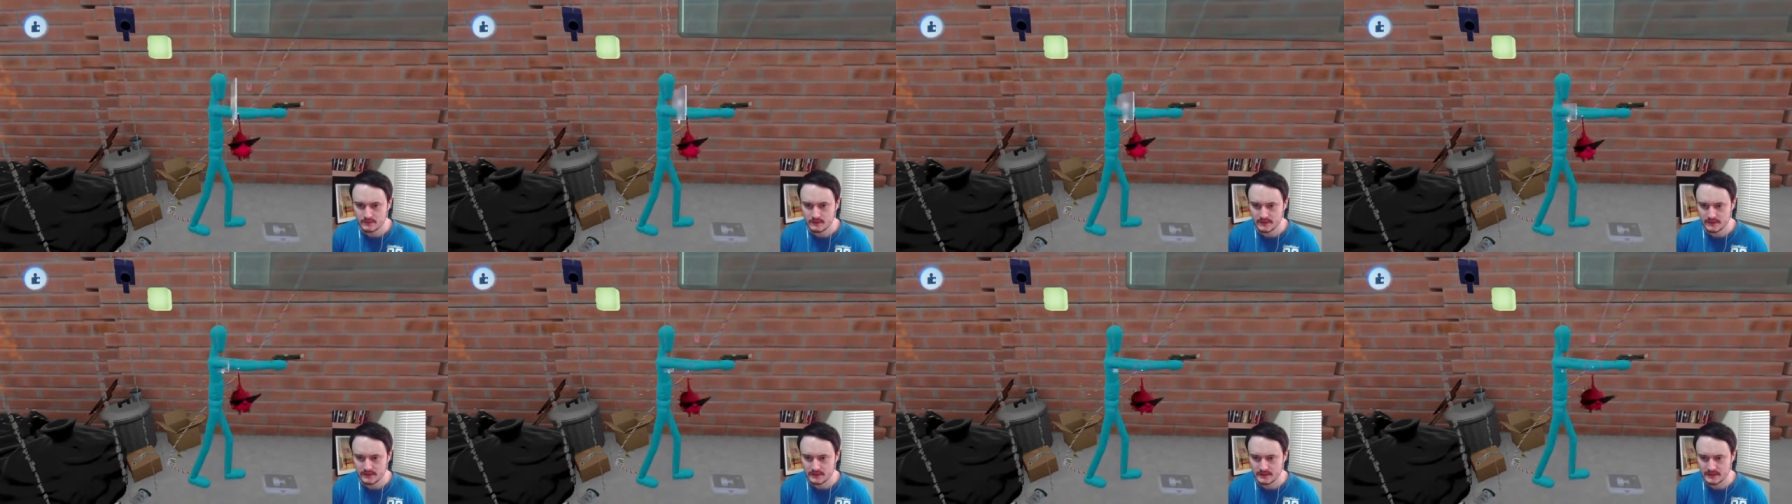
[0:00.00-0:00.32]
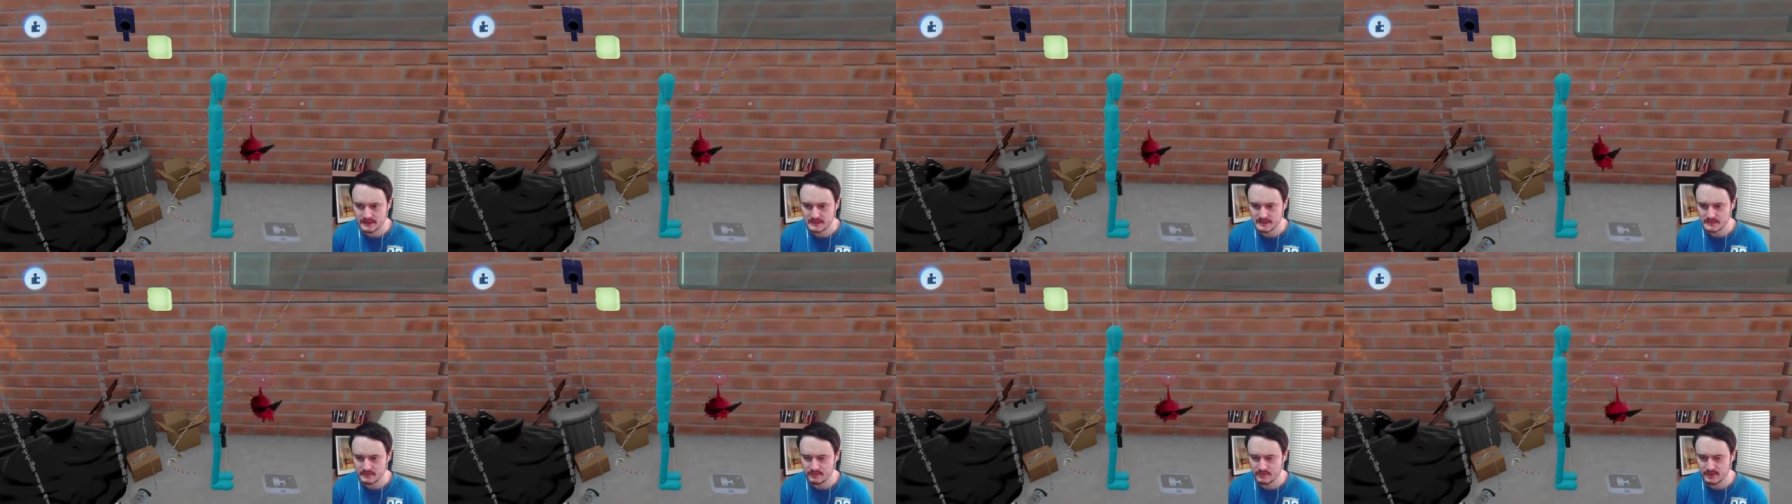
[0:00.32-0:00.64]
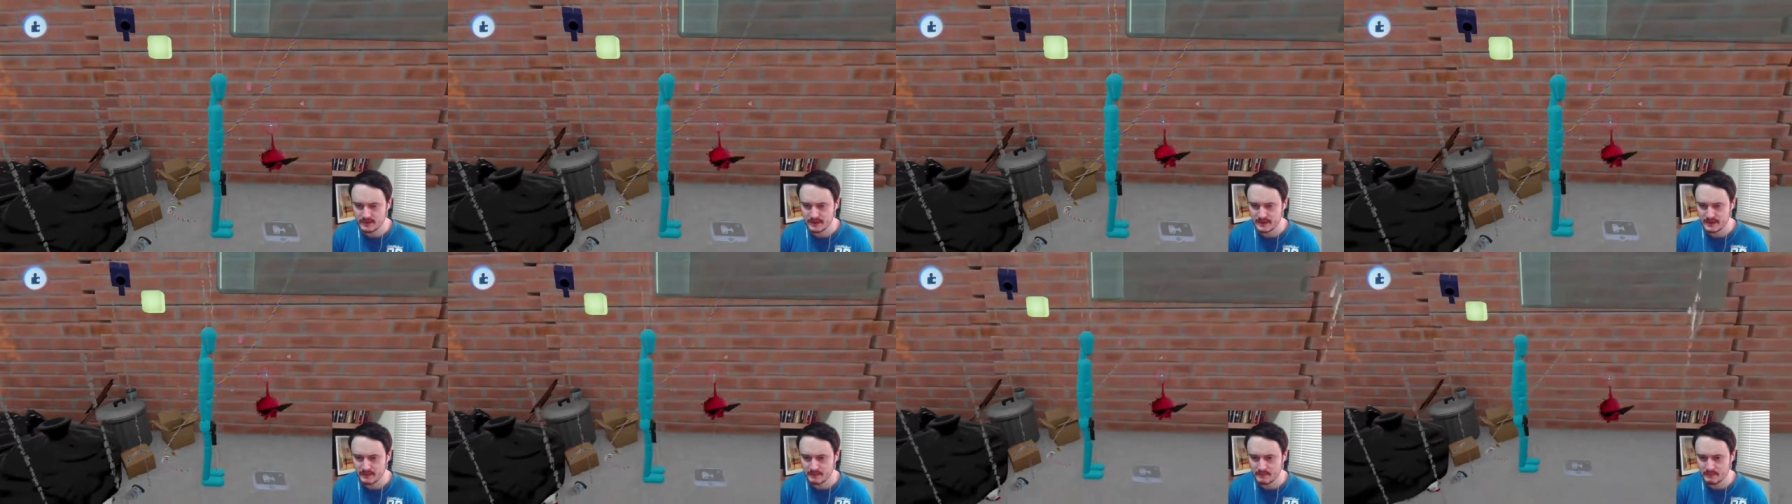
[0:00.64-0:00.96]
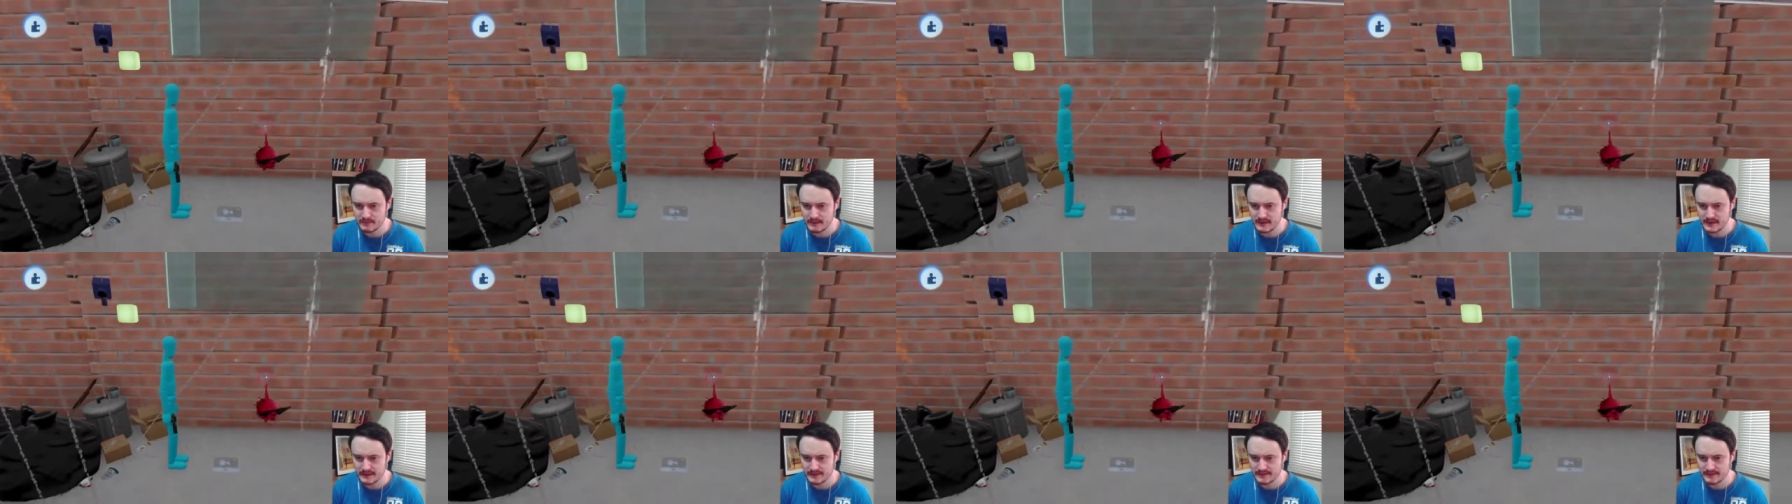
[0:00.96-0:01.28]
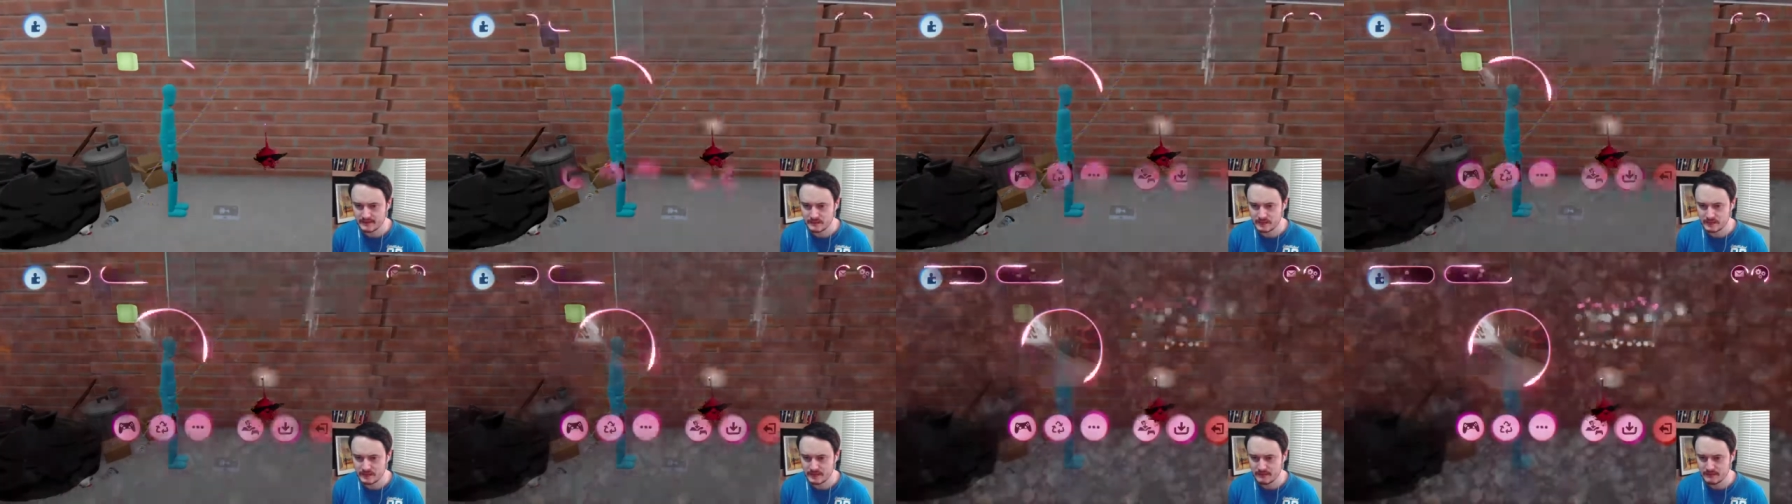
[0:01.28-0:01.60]
Let's bring him back
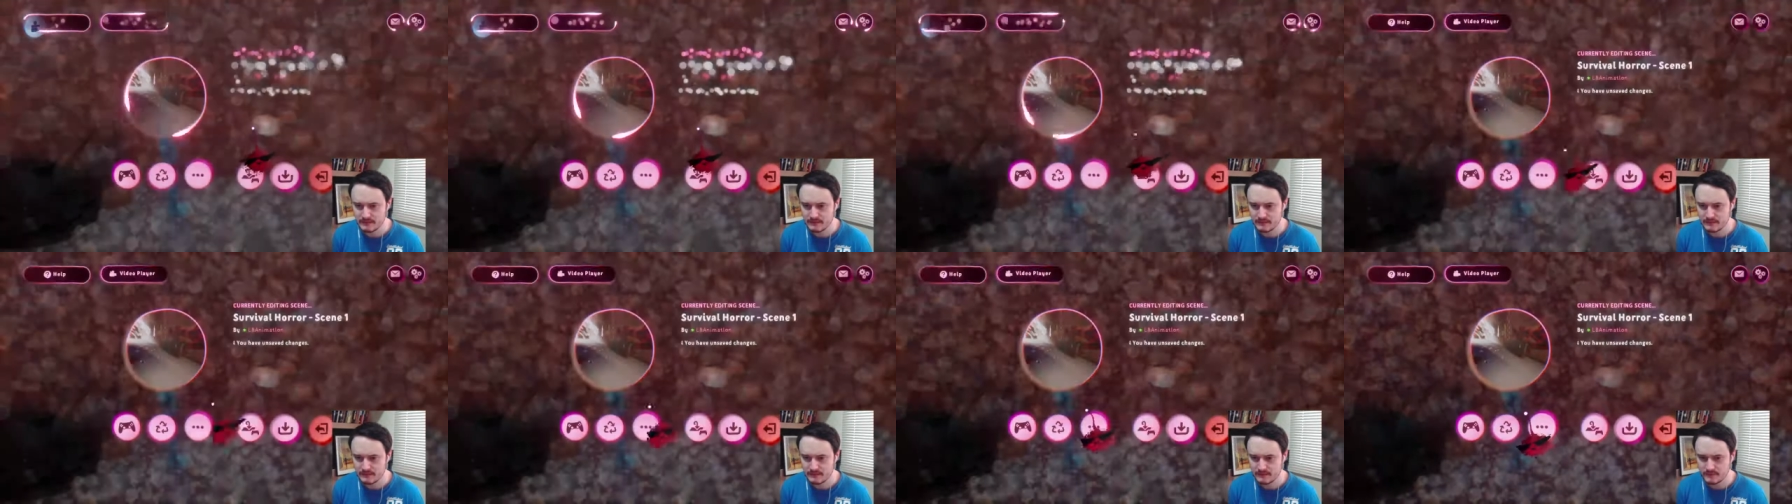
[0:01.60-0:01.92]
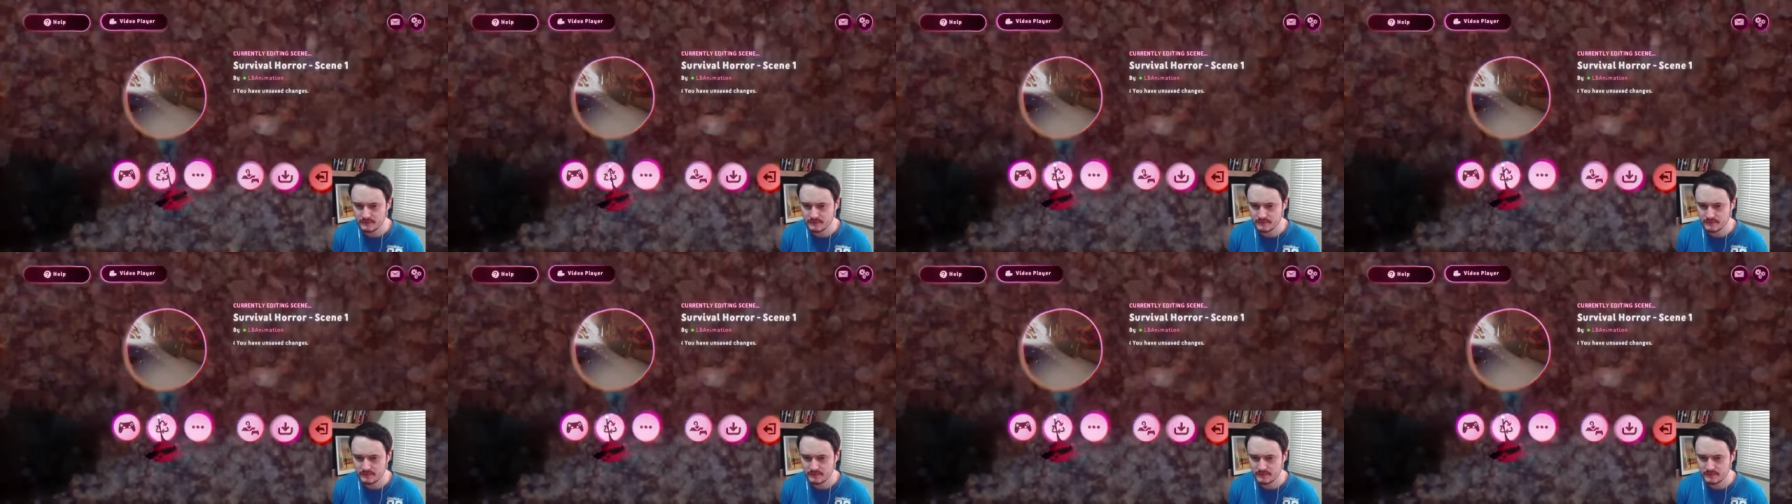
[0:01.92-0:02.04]
to life.